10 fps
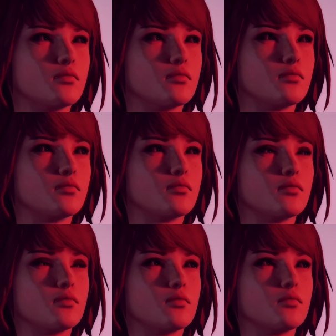
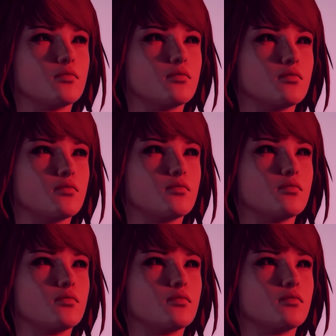
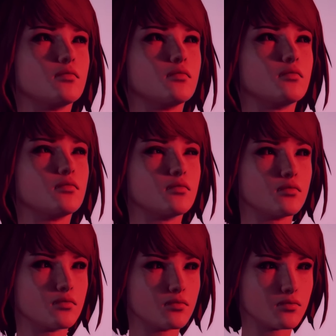
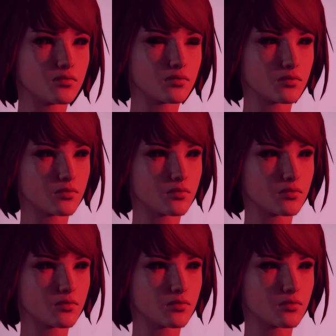(no one is talking)